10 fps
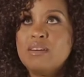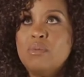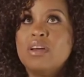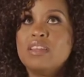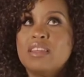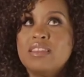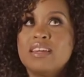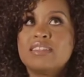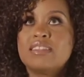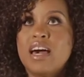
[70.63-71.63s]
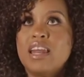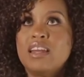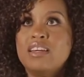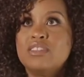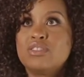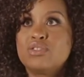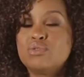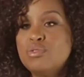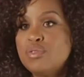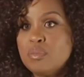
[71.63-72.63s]
one of the things that is
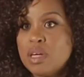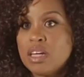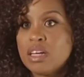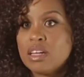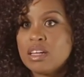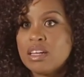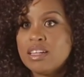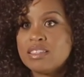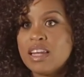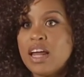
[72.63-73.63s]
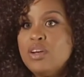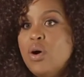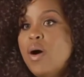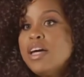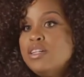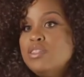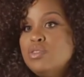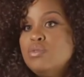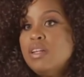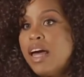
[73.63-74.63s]
true for me is that I know I could
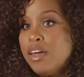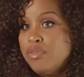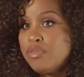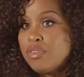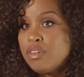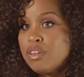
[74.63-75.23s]
do life